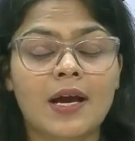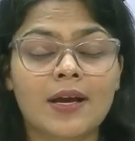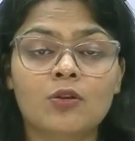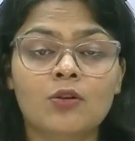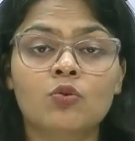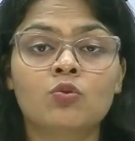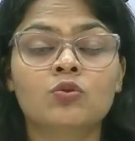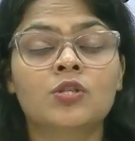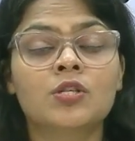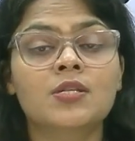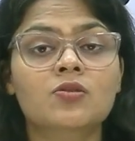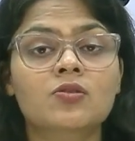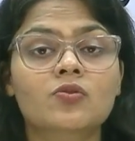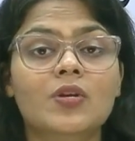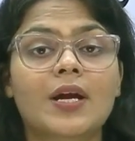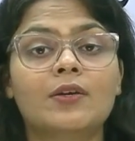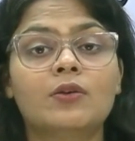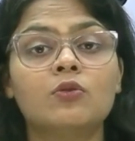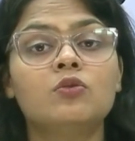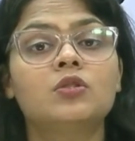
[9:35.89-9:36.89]
and you just
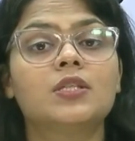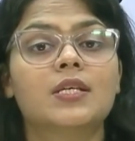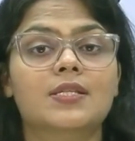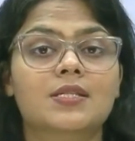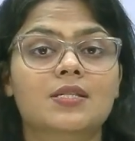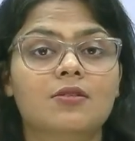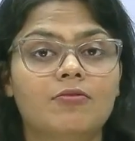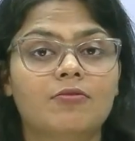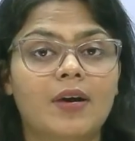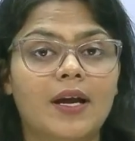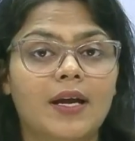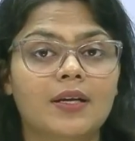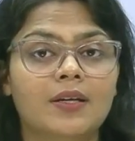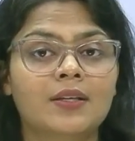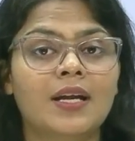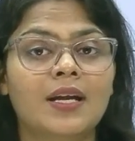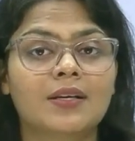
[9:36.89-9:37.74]
try to justify it.